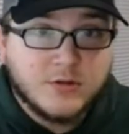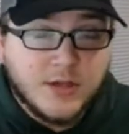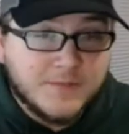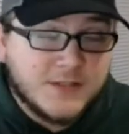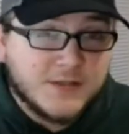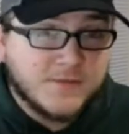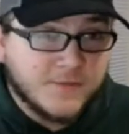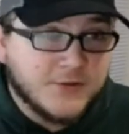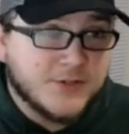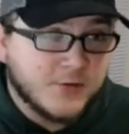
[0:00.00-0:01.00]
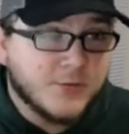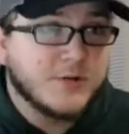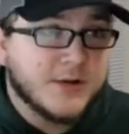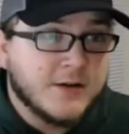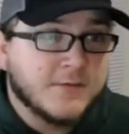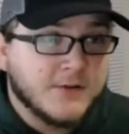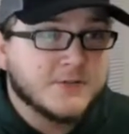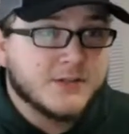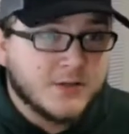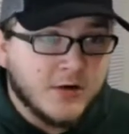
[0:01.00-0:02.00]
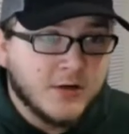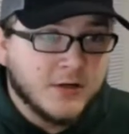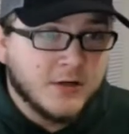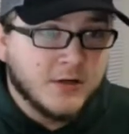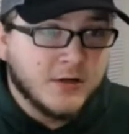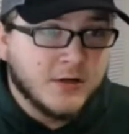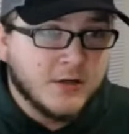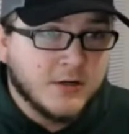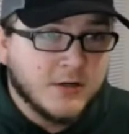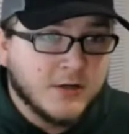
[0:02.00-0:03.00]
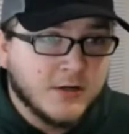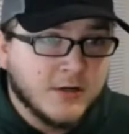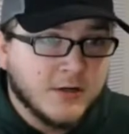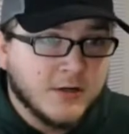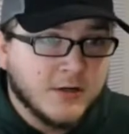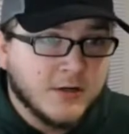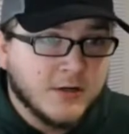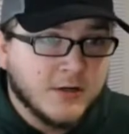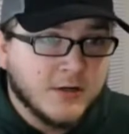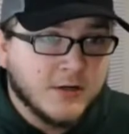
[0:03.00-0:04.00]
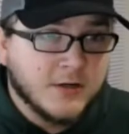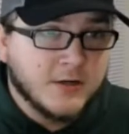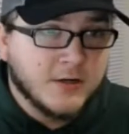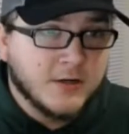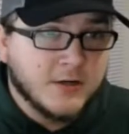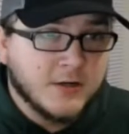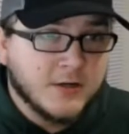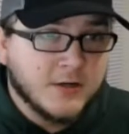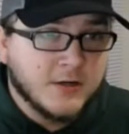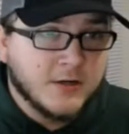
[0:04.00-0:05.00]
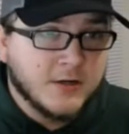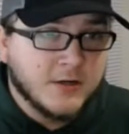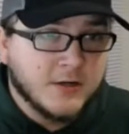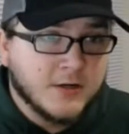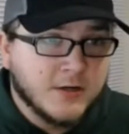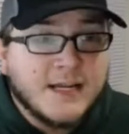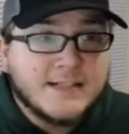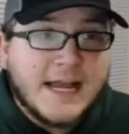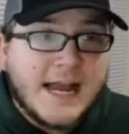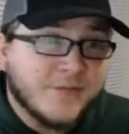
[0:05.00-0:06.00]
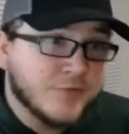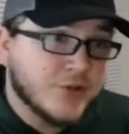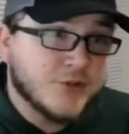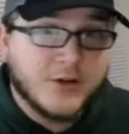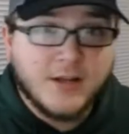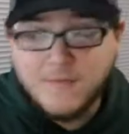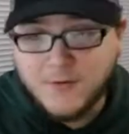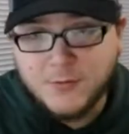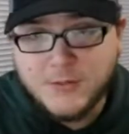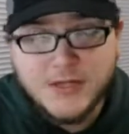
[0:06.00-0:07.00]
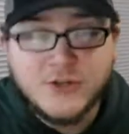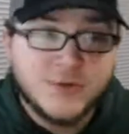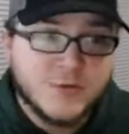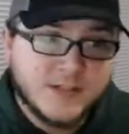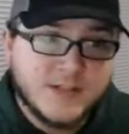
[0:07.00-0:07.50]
Love's first career NFL start is the special teams just screwing him over. His average starting field position was the